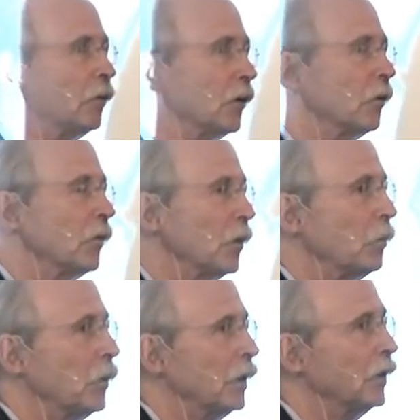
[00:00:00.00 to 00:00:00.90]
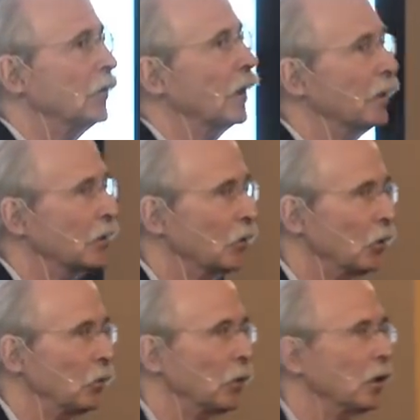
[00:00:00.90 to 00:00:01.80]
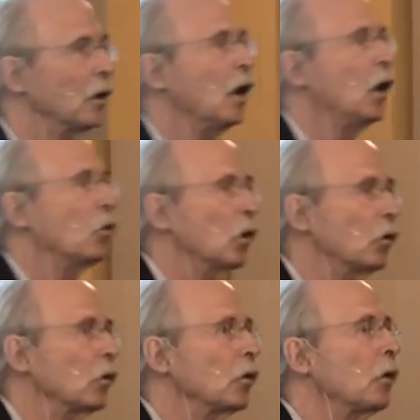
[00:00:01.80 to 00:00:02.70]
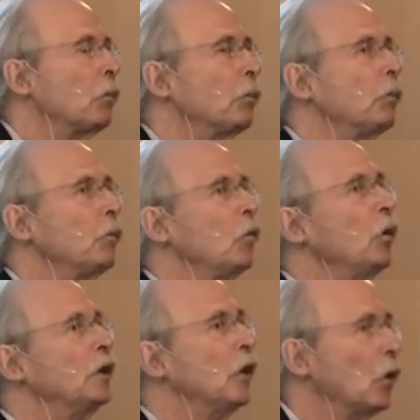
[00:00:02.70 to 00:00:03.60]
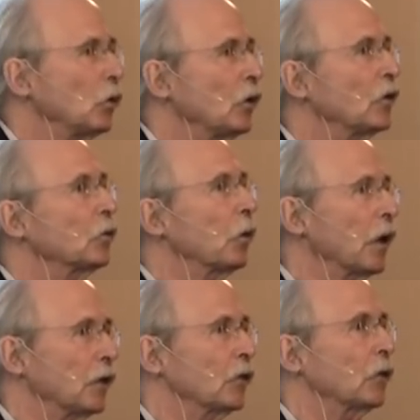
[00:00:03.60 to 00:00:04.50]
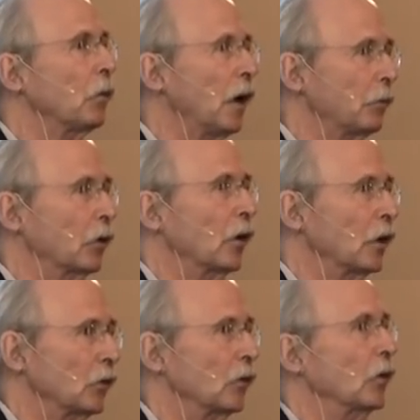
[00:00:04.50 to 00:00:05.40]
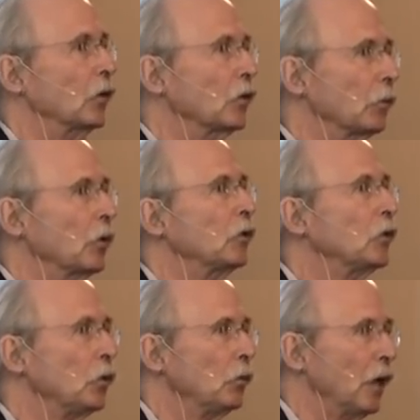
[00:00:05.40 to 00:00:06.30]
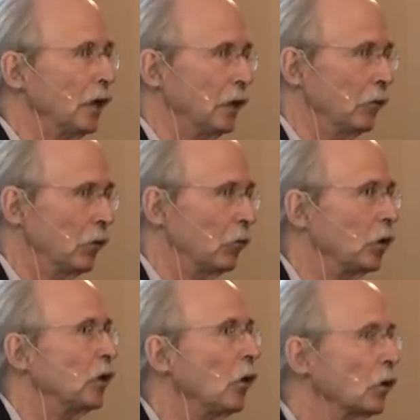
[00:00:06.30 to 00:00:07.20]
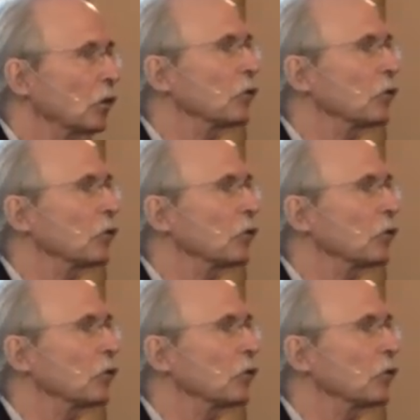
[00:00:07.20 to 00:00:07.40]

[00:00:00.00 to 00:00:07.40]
but the Philippines and in Cuba, where the, we don't displace the population. There are simply too many of them. We don't